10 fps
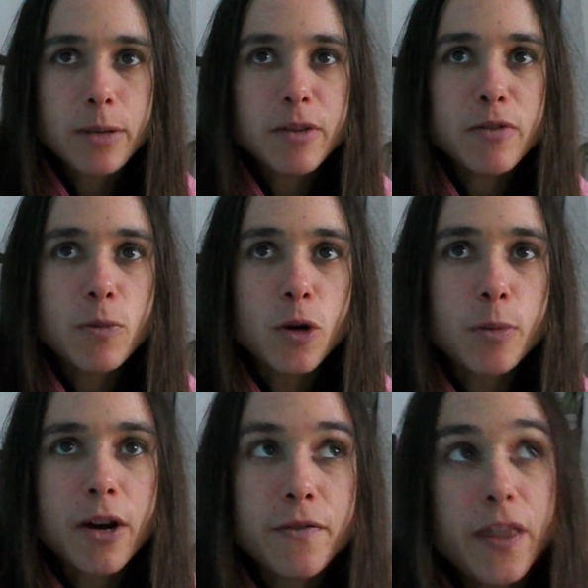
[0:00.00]
Correct me if I'm
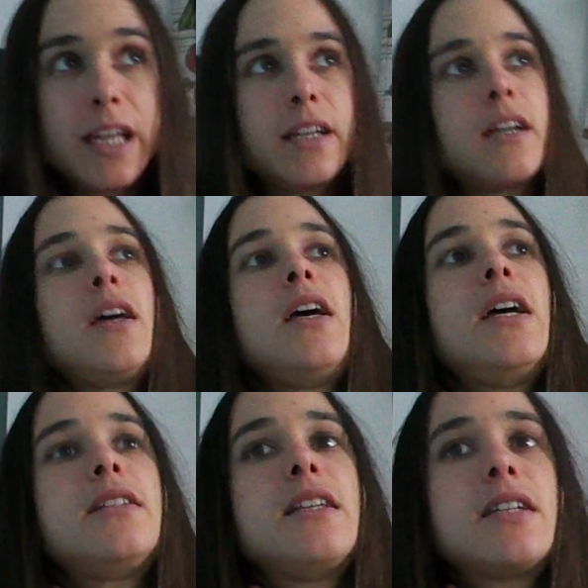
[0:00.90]
wrong, but I think
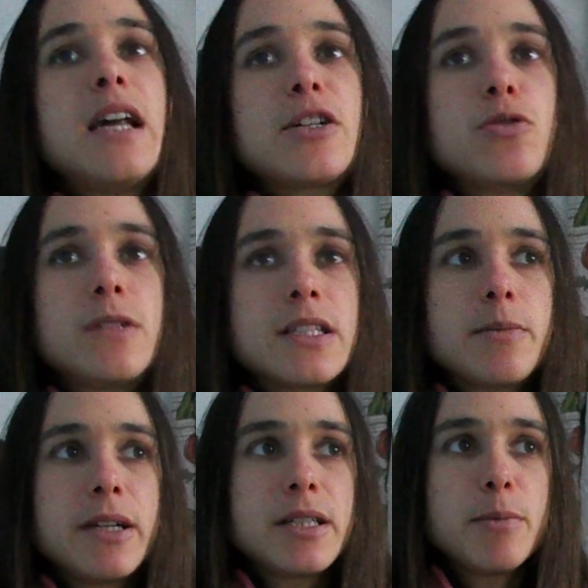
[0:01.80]
it's intellectual
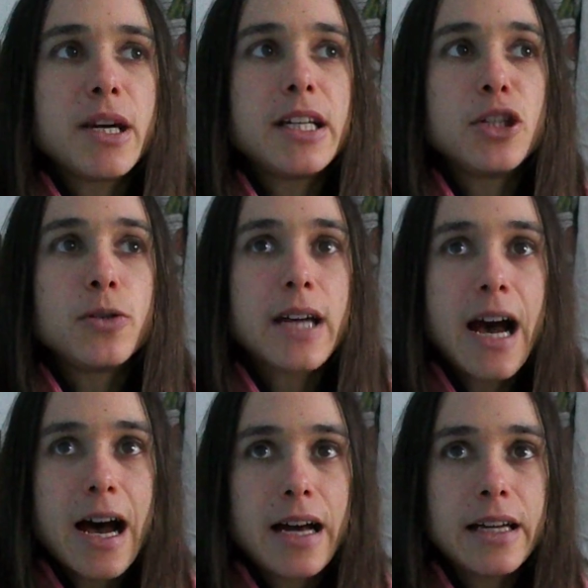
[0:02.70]
disability. But in the
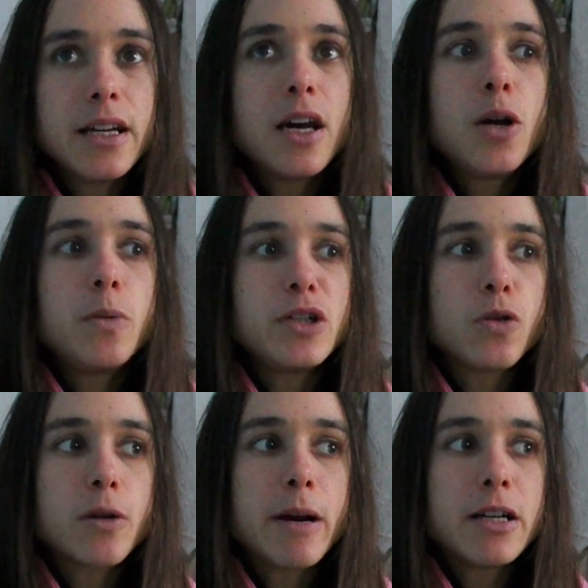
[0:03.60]
UK, we
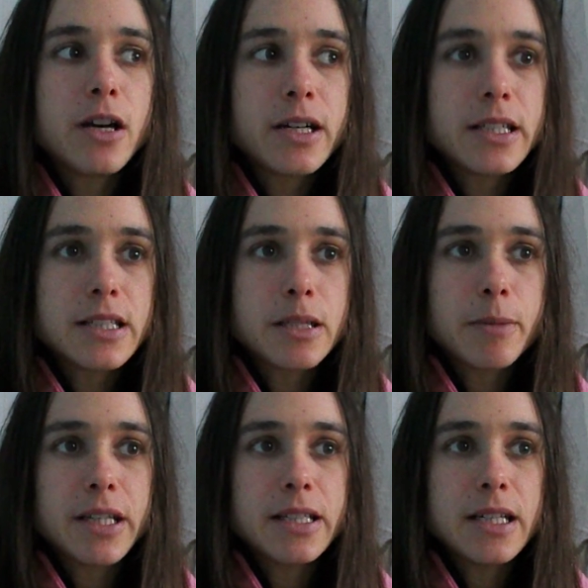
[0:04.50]
talk about learning
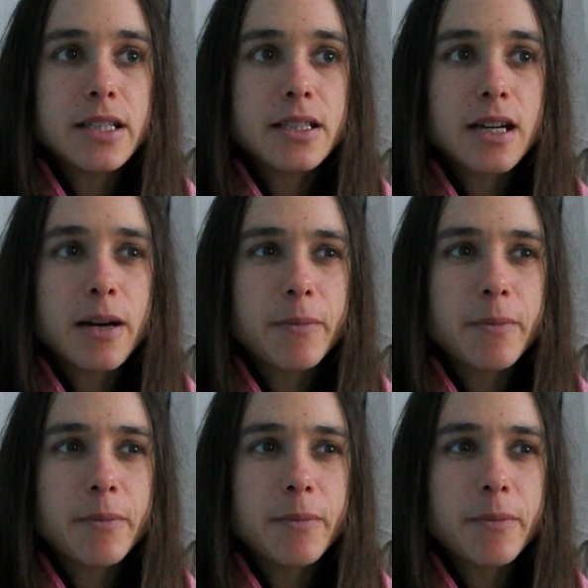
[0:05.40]
disabilities.